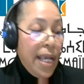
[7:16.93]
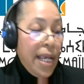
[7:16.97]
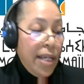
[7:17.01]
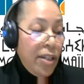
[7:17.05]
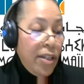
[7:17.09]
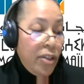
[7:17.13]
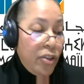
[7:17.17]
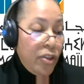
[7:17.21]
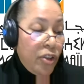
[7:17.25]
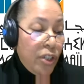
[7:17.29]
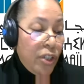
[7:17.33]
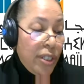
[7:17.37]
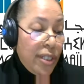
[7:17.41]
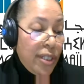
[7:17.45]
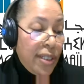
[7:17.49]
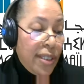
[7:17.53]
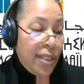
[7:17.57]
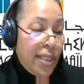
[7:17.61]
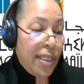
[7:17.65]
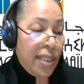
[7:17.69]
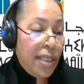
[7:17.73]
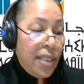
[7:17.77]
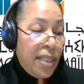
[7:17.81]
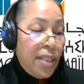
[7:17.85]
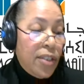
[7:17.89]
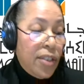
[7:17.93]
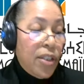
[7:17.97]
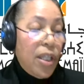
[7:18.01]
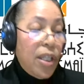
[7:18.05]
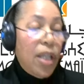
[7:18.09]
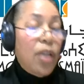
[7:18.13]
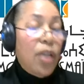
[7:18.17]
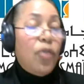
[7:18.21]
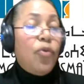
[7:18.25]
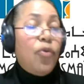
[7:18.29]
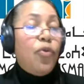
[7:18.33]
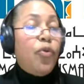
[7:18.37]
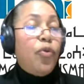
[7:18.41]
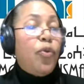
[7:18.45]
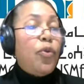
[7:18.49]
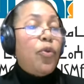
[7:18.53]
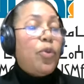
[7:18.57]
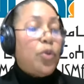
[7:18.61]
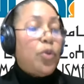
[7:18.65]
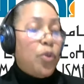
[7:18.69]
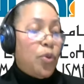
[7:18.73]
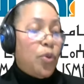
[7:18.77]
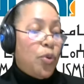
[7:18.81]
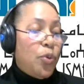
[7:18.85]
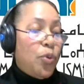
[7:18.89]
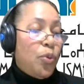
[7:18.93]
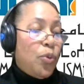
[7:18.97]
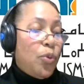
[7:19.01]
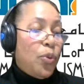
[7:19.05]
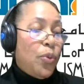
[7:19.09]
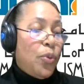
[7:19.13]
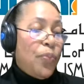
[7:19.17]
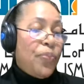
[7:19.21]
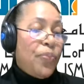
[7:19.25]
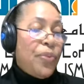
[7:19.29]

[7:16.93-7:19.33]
agencies in photo